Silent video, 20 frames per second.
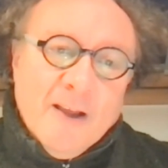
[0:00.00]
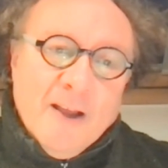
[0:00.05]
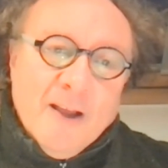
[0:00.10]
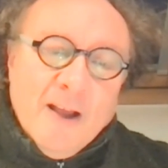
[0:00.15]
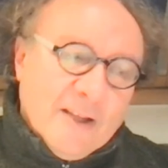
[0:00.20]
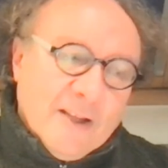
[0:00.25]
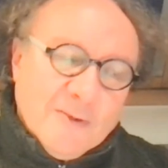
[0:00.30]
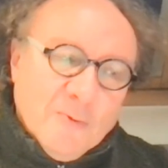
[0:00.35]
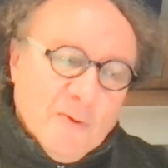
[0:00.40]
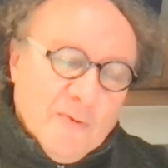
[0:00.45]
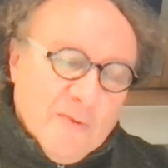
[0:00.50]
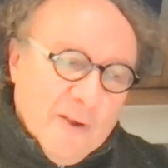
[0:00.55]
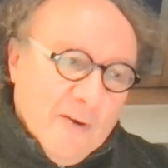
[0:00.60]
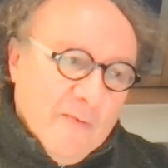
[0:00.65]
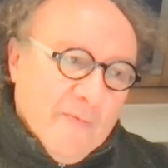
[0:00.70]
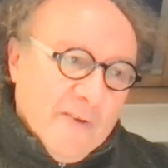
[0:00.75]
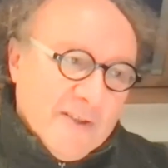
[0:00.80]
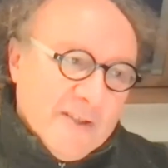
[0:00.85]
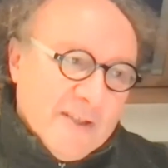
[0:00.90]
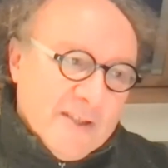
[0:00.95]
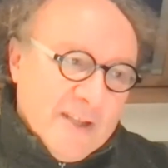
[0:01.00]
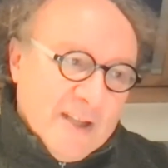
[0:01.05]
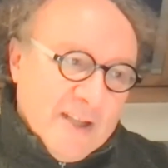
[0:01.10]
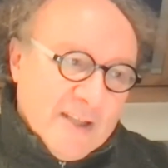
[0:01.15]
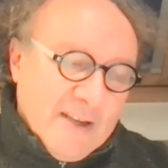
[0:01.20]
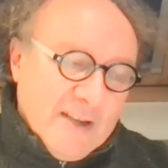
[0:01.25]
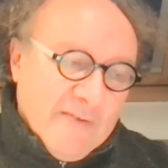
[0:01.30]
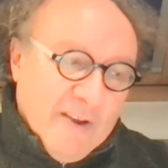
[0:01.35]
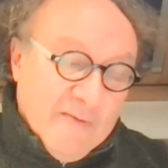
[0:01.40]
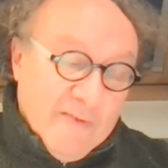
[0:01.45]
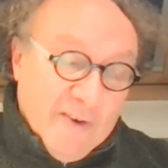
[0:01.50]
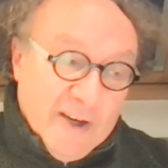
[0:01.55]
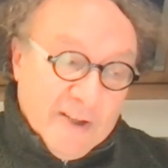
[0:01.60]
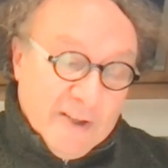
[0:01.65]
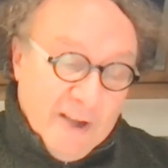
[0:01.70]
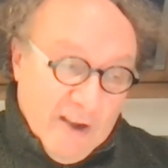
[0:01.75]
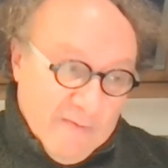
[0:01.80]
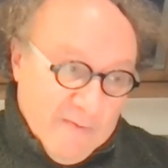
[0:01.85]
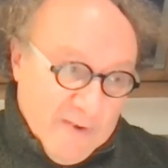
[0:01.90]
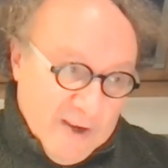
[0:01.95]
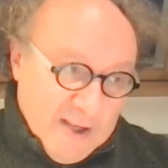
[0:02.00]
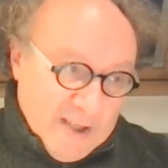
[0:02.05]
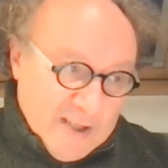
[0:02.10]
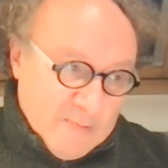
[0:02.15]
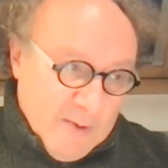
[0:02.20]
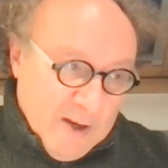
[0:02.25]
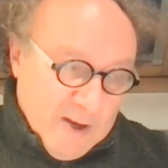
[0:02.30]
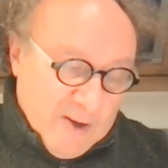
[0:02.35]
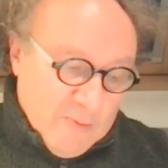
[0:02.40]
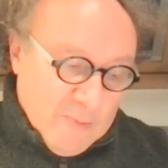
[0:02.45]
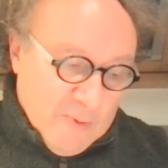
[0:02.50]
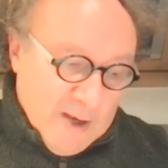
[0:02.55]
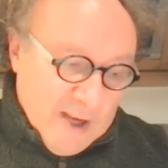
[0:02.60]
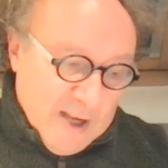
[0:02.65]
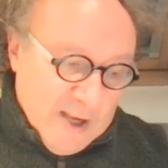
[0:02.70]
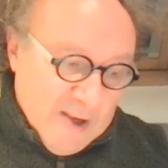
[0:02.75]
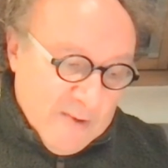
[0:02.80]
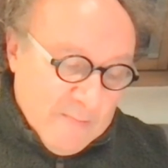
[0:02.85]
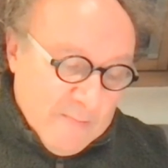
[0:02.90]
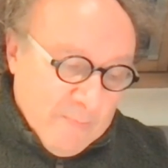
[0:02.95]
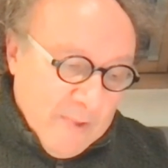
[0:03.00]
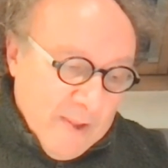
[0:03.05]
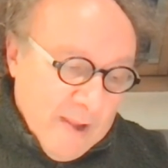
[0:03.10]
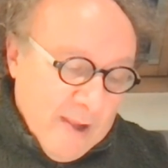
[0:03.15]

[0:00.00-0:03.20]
That's all of the obvious, isn't it? That's having a very diverse microbiome,